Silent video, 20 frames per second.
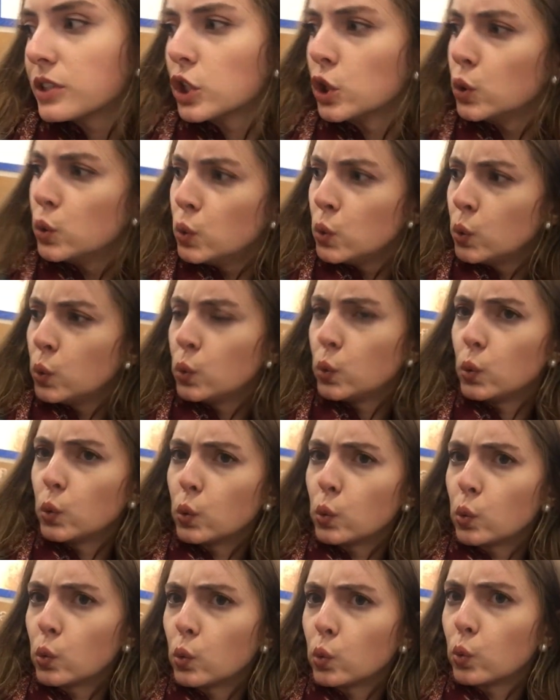Bread.
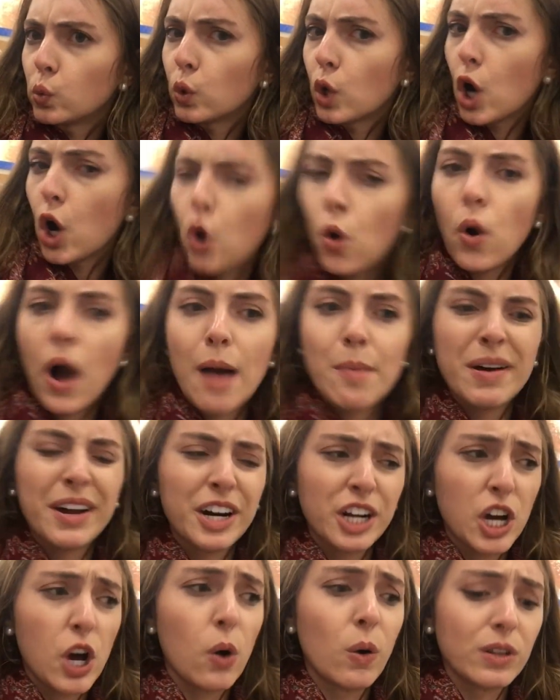Ooh. Oh, I
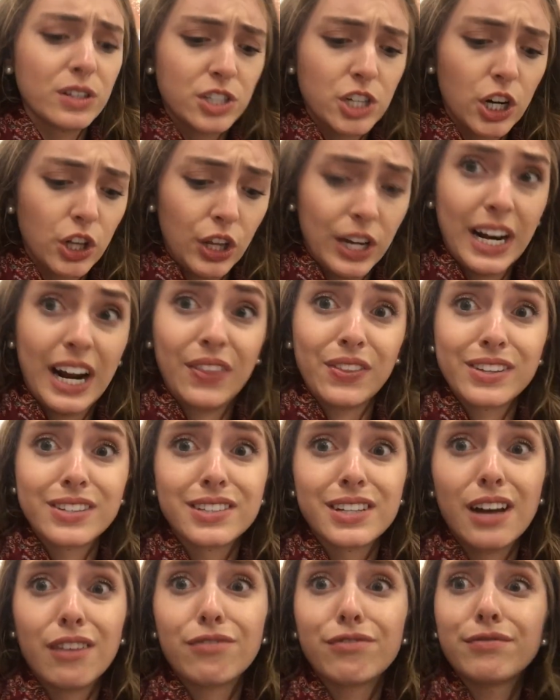better go and start looking at this stuff.